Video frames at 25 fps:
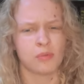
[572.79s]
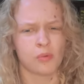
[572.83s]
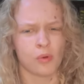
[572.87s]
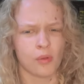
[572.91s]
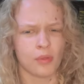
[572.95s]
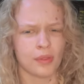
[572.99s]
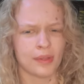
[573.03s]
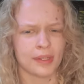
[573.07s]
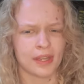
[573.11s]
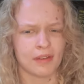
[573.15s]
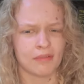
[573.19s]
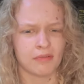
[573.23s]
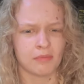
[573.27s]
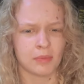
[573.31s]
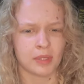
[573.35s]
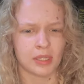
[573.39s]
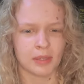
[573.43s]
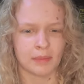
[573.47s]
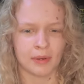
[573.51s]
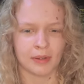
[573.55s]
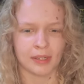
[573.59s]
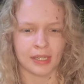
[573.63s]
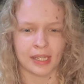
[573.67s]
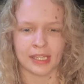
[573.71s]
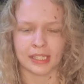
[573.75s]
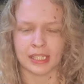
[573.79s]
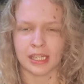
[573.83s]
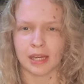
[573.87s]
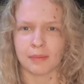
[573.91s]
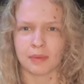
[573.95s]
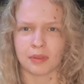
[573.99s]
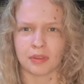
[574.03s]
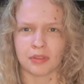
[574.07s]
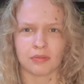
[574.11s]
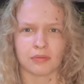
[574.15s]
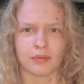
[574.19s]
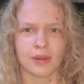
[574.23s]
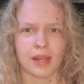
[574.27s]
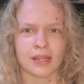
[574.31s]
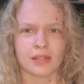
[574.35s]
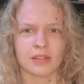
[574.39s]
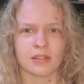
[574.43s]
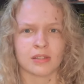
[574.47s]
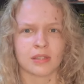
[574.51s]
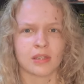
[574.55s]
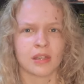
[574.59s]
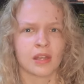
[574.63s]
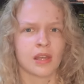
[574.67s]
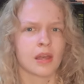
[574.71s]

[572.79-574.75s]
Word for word: warn the government about an incoming threat,